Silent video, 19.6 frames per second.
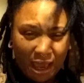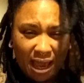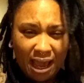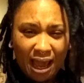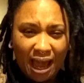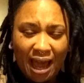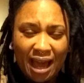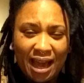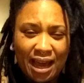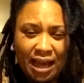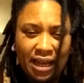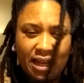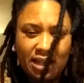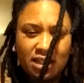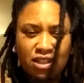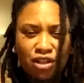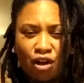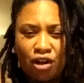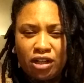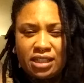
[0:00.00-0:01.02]
I
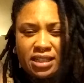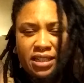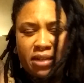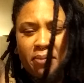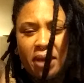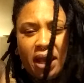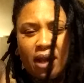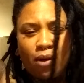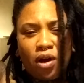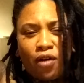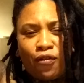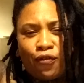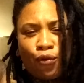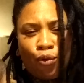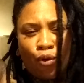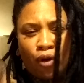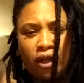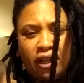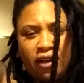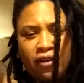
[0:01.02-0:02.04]
started to make a
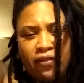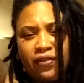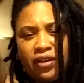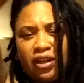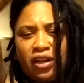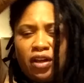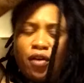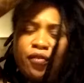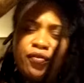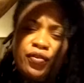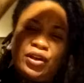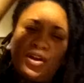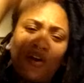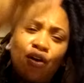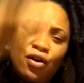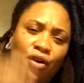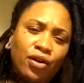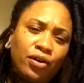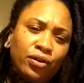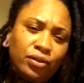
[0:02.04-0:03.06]
4-year video for
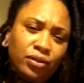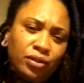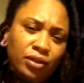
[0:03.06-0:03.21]
y'all.